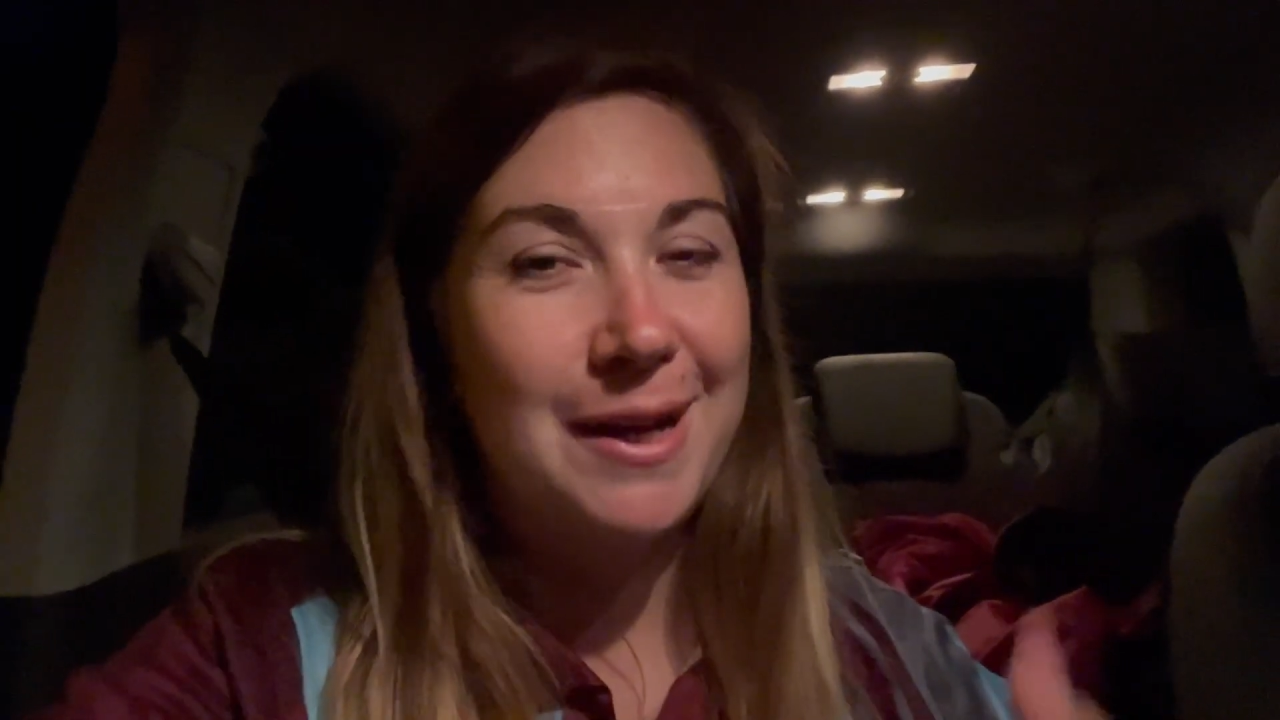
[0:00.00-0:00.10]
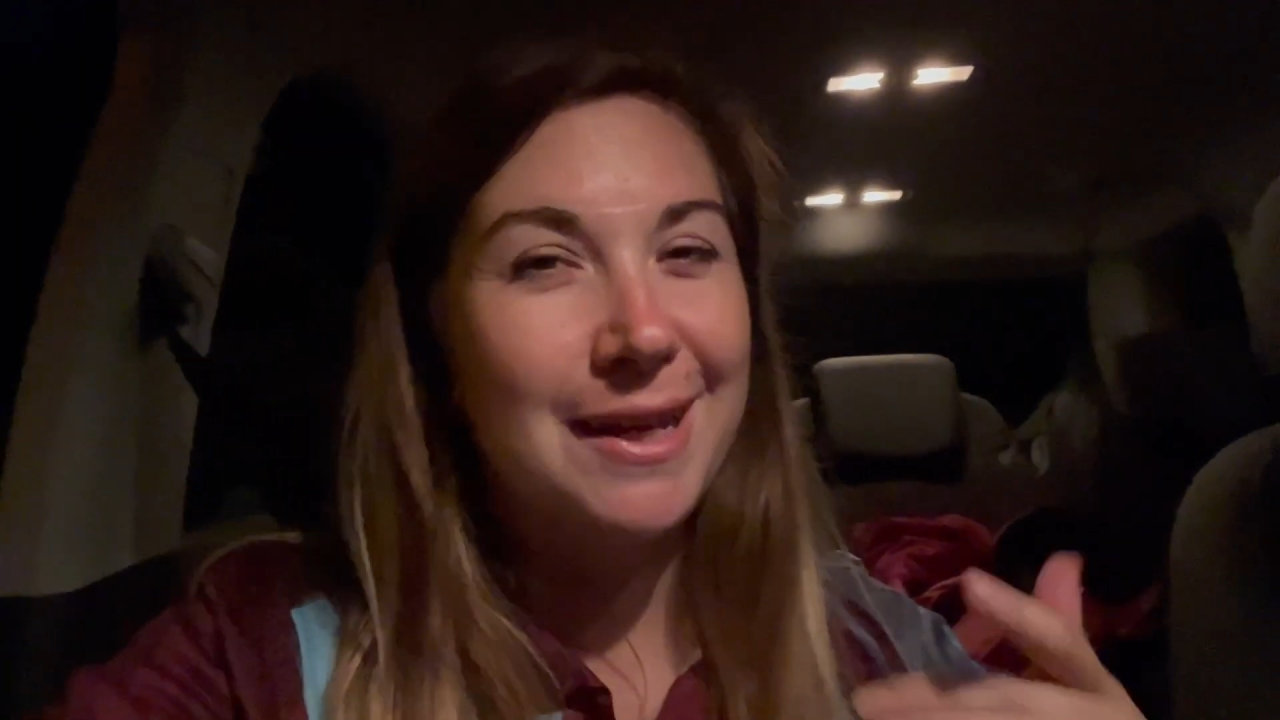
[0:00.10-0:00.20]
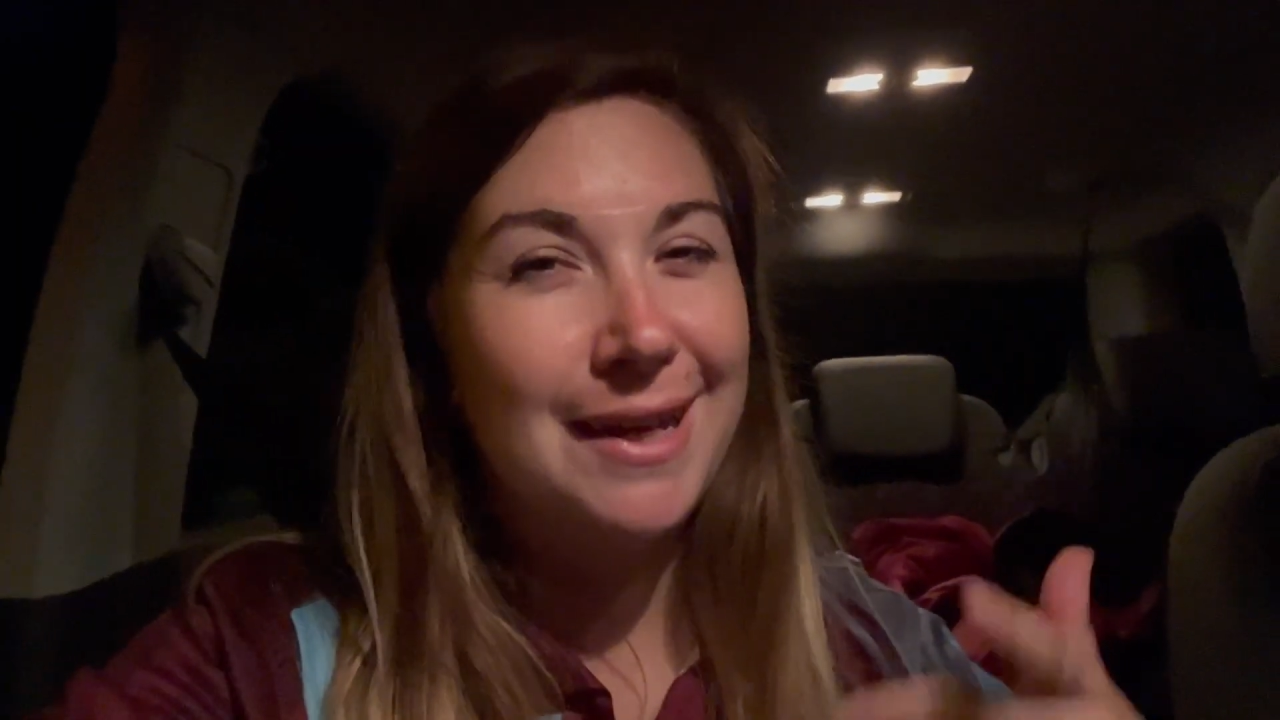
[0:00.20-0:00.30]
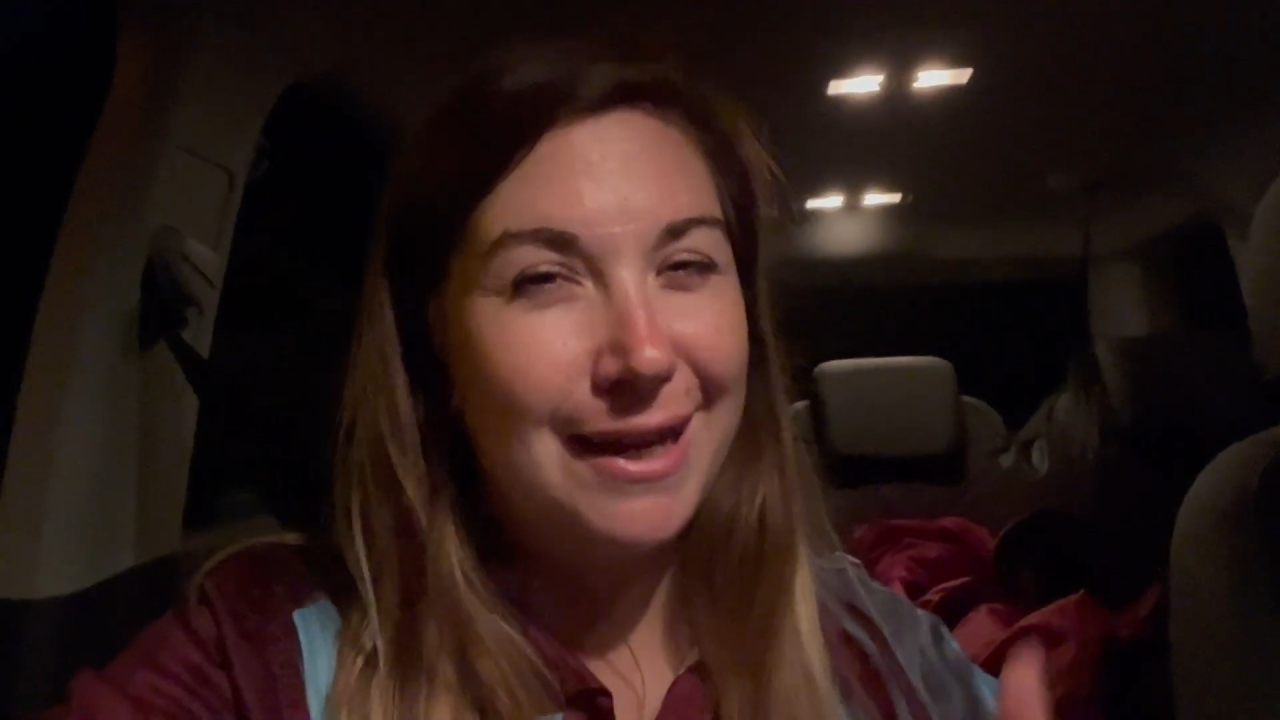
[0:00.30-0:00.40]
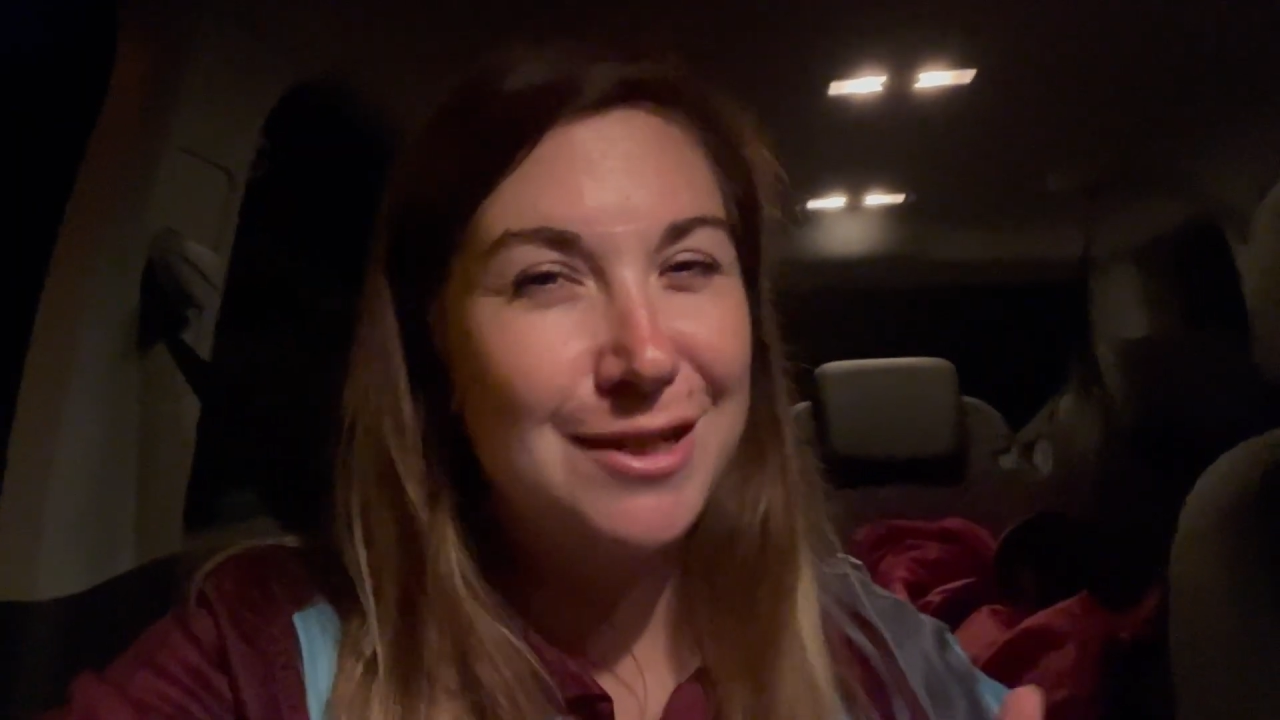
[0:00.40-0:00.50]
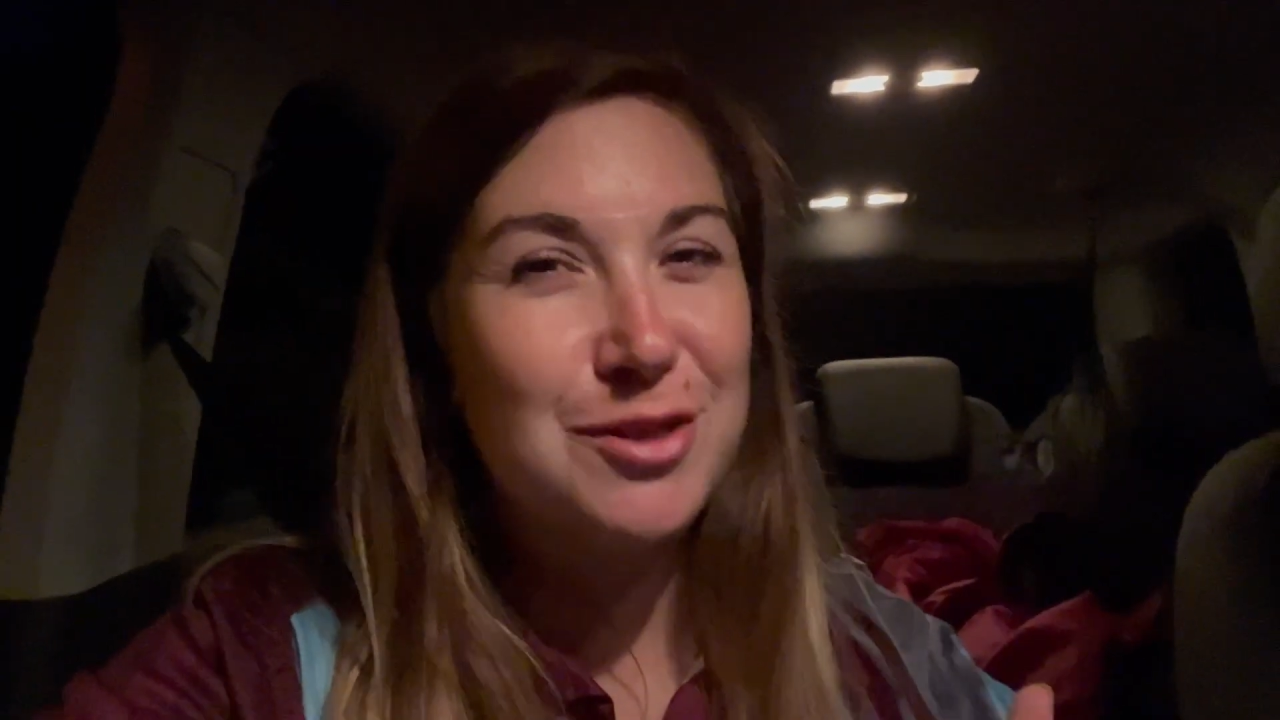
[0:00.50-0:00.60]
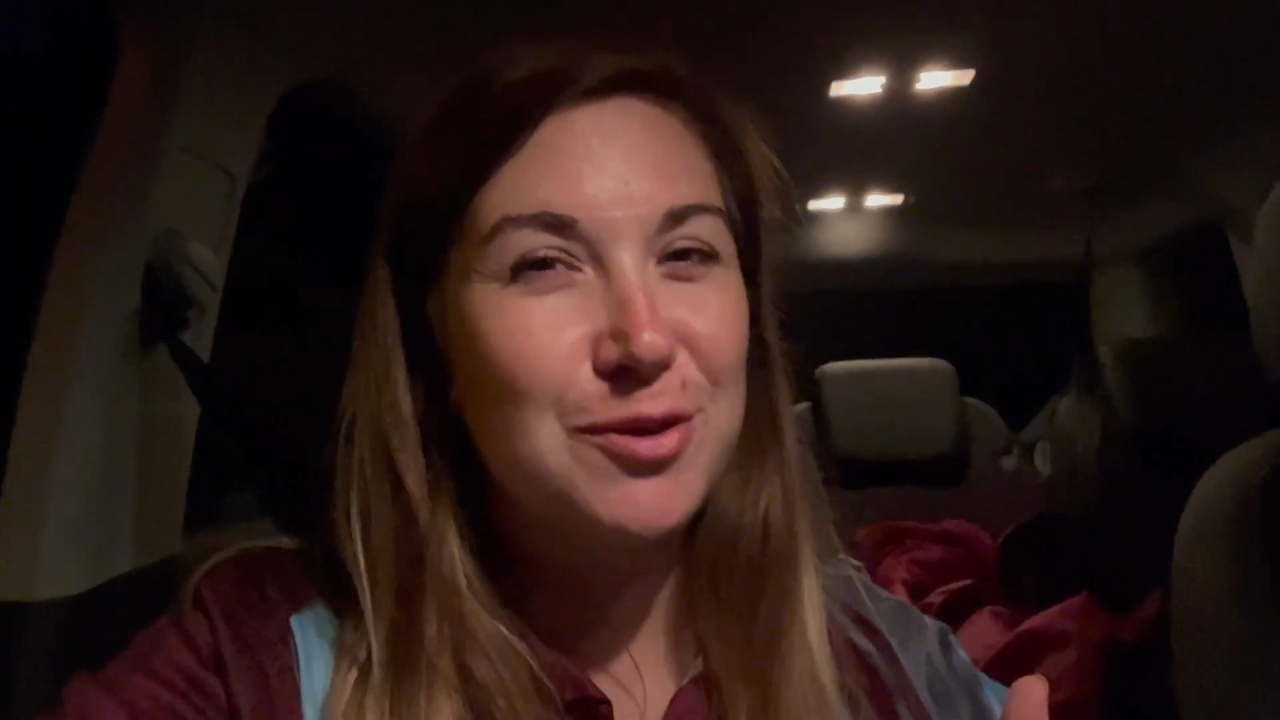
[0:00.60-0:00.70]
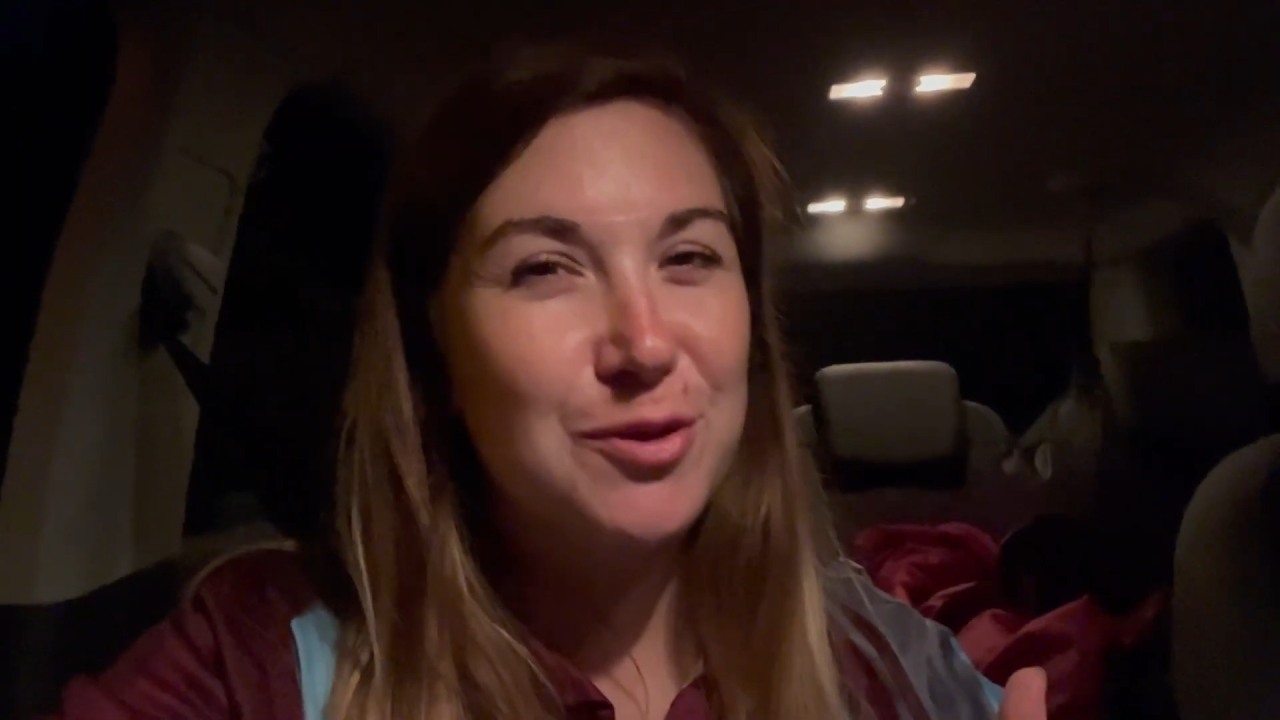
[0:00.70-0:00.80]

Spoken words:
And in case you're